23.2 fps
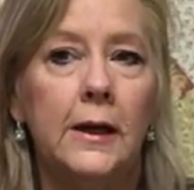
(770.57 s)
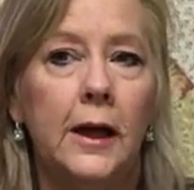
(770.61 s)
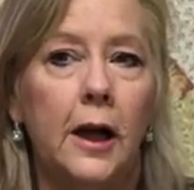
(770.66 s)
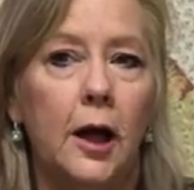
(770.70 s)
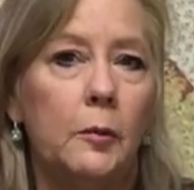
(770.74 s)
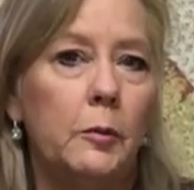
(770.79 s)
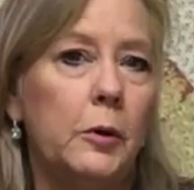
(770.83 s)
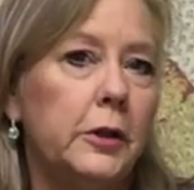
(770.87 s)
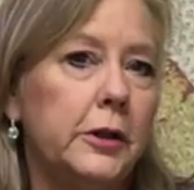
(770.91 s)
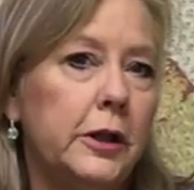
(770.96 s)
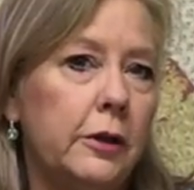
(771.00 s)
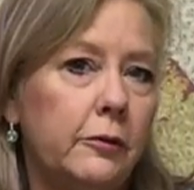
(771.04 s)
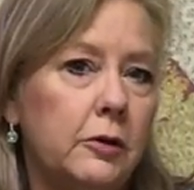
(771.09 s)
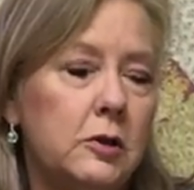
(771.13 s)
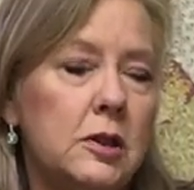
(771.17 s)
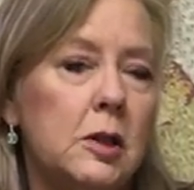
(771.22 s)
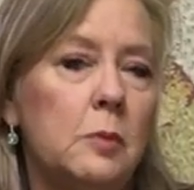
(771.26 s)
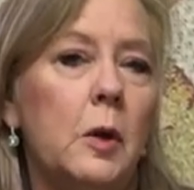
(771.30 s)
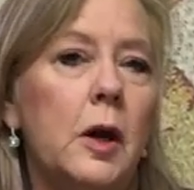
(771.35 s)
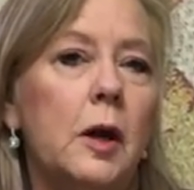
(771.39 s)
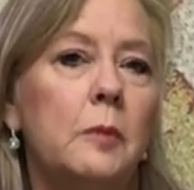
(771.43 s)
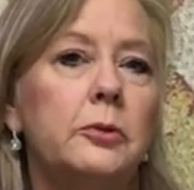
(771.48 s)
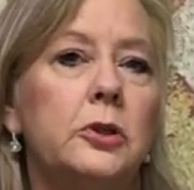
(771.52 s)
Um, I'll give you
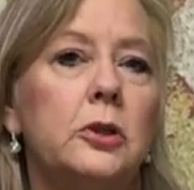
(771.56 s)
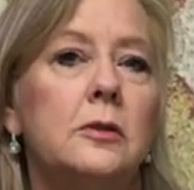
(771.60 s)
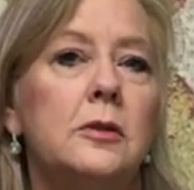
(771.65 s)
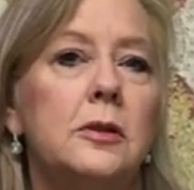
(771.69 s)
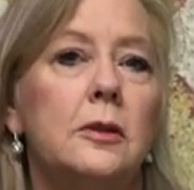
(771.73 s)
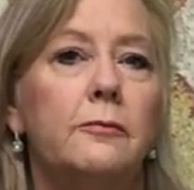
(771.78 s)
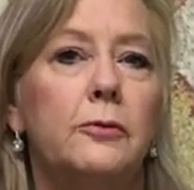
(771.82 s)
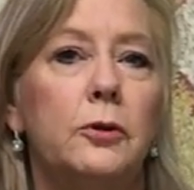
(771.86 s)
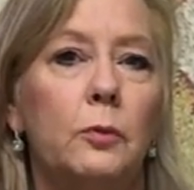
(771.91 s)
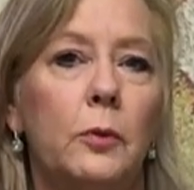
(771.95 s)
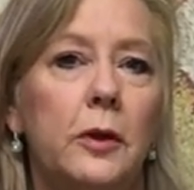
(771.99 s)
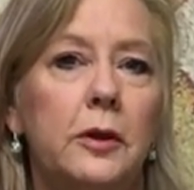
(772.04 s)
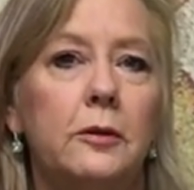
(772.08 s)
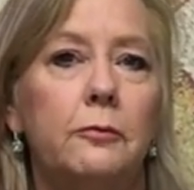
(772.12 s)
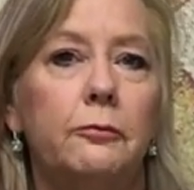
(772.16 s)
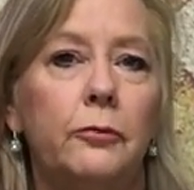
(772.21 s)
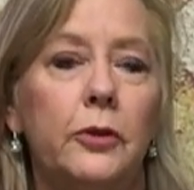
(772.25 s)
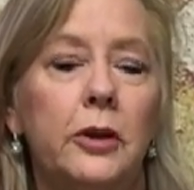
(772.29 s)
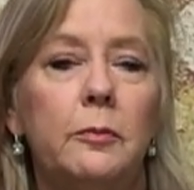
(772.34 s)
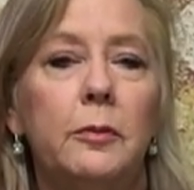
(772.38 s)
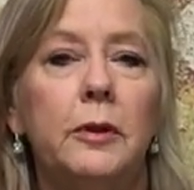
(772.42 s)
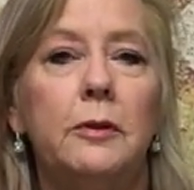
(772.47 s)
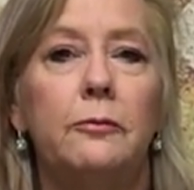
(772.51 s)
some options if you want the
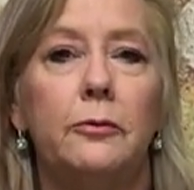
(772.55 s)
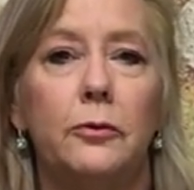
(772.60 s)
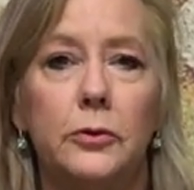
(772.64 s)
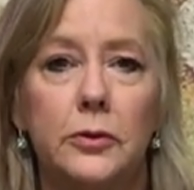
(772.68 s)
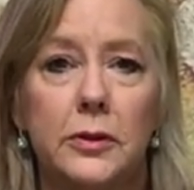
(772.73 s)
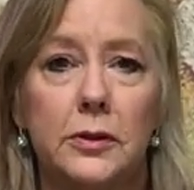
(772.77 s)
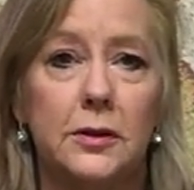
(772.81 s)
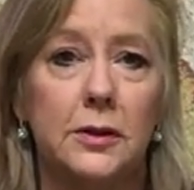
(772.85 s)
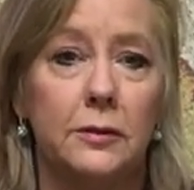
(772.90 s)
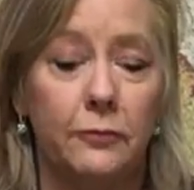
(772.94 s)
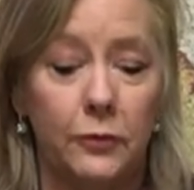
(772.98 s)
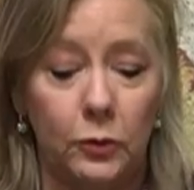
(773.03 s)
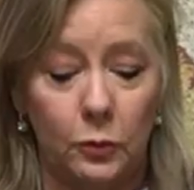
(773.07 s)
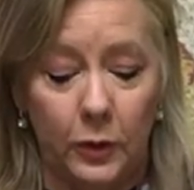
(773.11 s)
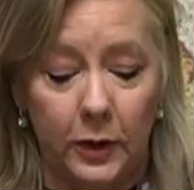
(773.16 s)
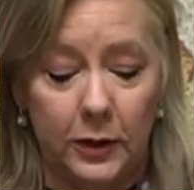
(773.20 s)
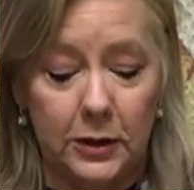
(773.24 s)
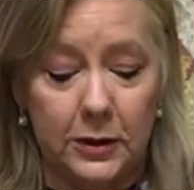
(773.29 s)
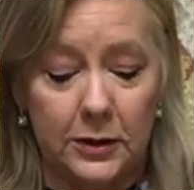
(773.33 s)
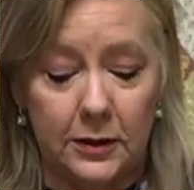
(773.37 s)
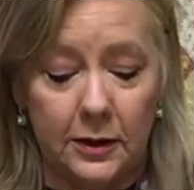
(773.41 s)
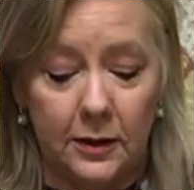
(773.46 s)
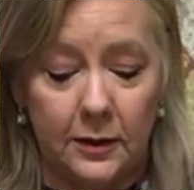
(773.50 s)
freebie versus if you
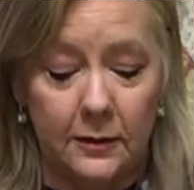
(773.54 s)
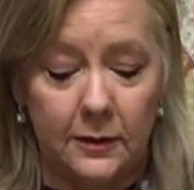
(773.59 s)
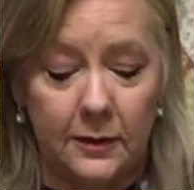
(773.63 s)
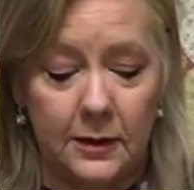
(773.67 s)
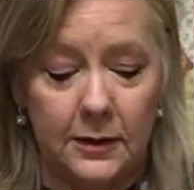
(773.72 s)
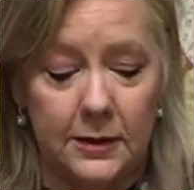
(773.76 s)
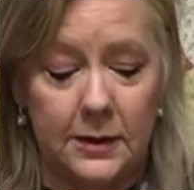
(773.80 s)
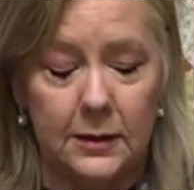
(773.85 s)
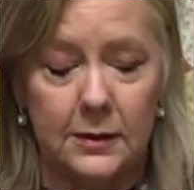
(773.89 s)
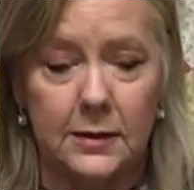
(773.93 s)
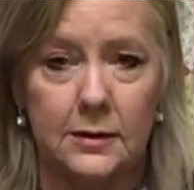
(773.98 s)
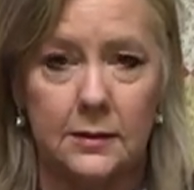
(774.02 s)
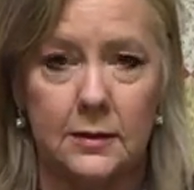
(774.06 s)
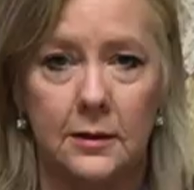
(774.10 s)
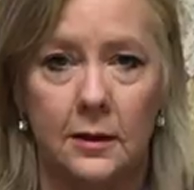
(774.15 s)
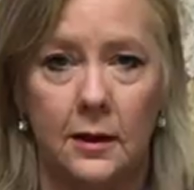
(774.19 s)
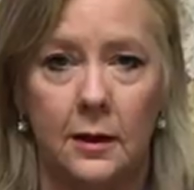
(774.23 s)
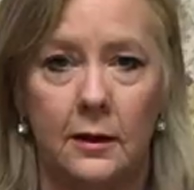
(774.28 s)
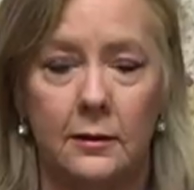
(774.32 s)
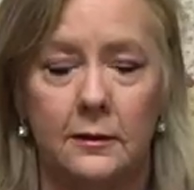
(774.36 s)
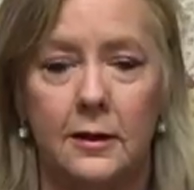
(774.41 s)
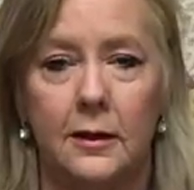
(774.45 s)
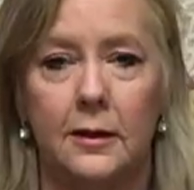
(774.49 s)
wanted uh, the, dis
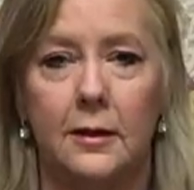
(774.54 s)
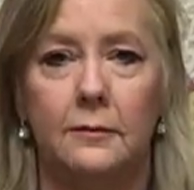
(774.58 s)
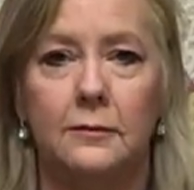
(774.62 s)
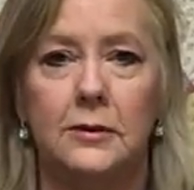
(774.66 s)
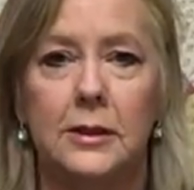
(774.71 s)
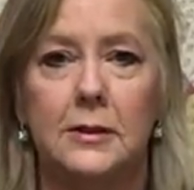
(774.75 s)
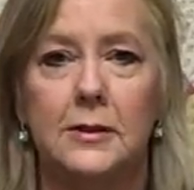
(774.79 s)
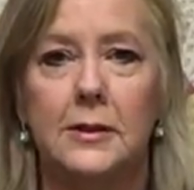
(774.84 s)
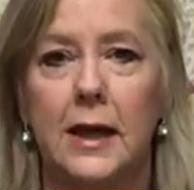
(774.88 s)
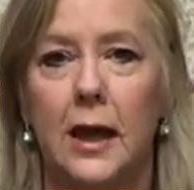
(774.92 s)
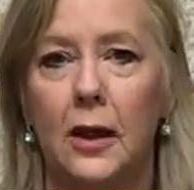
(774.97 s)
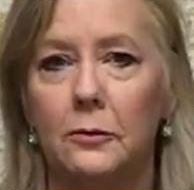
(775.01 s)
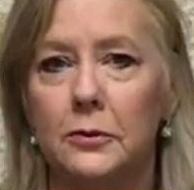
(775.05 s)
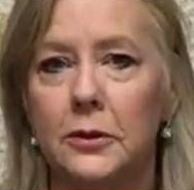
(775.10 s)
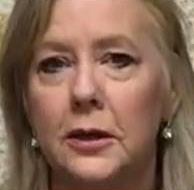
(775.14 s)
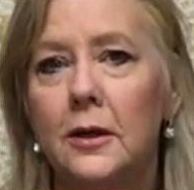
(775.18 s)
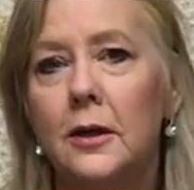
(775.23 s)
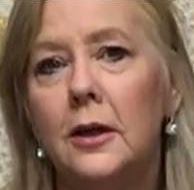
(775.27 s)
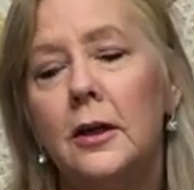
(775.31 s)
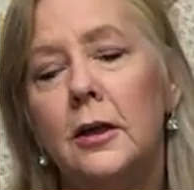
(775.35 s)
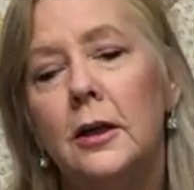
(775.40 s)
uh, the discount.